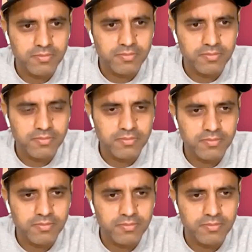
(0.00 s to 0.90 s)

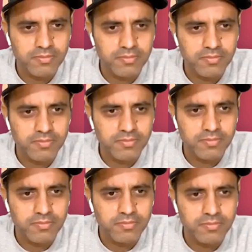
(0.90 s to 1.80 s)

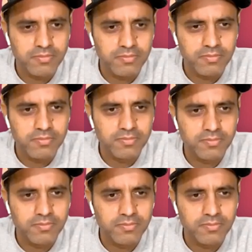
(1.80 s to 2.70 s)

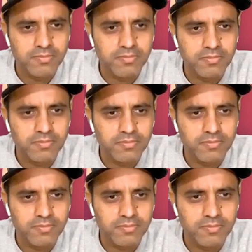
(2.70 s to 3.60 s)

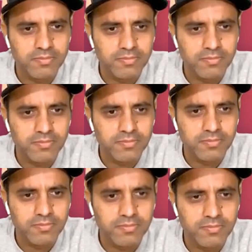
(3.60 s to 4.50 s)

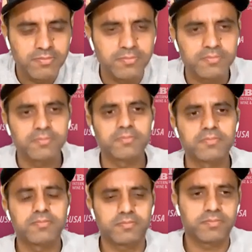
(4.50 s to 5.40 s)
No words are spoken by the person on screen.